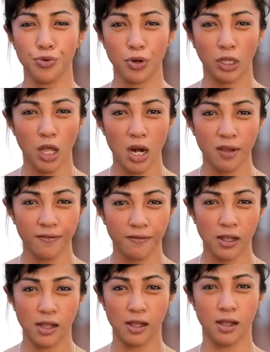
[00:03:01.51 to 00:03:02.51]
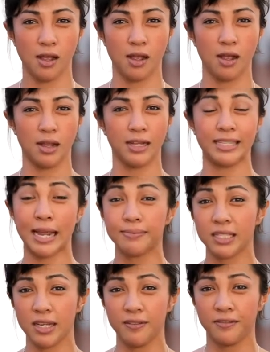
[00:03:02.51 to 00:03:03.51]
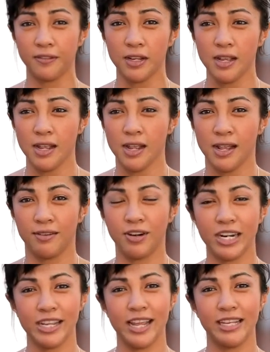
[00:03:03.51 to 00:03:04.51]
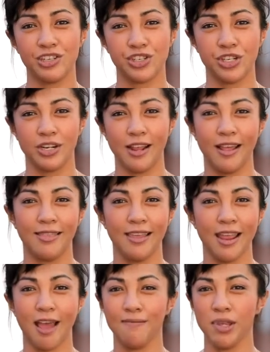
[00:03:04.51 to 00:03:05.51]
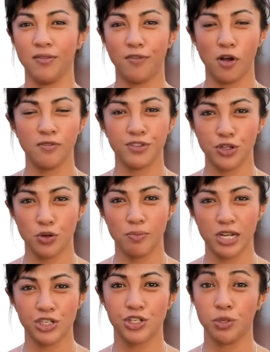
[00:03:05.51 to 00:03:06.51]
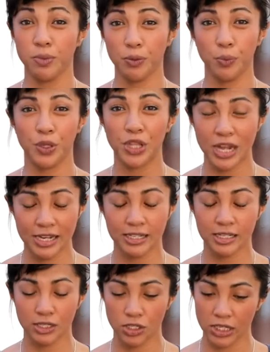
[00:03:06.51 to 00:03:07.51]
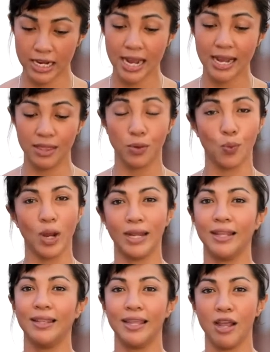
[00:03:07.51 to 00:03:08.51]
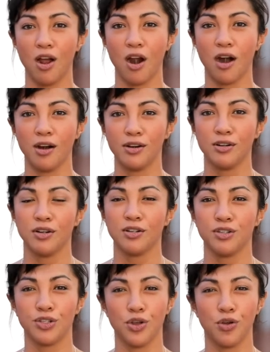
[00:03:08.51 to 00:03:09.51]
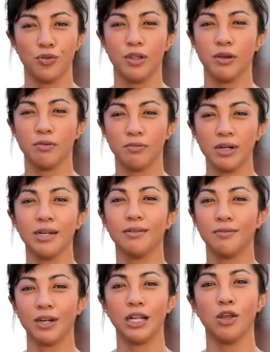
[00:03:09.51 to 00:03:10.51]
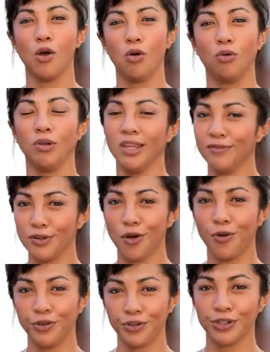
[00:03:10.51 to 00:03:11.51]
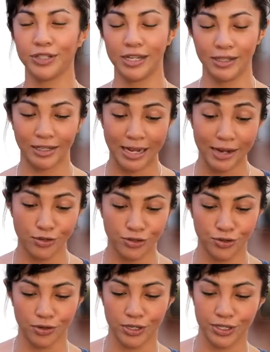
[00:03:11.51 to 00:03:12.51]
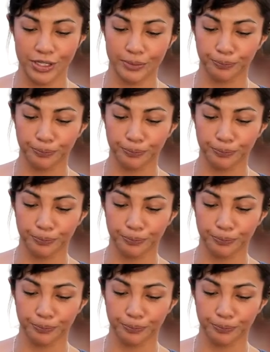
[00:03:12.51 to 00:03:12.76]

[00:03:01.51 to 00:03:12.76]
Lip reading: a lot of adaptive radiation, and they have evolved so much to be with us today the way that they are. So they're really, really old, even older than the dinosaurs.